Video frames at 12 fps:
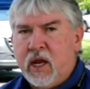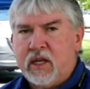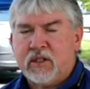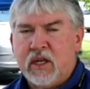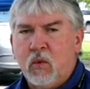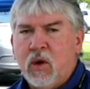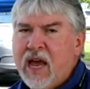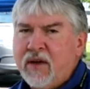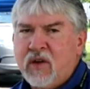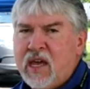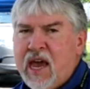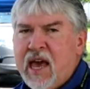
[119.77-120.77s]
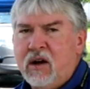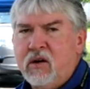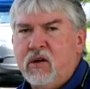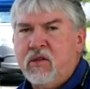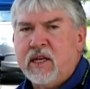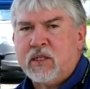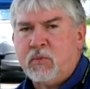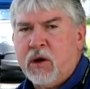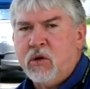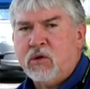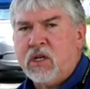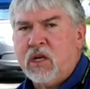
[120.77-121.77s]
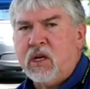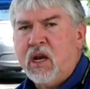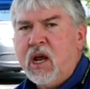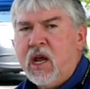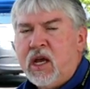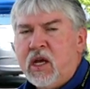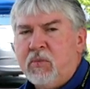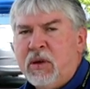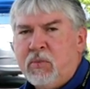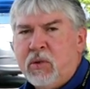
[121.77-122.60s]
And so we have a calendar that's posted. It'll be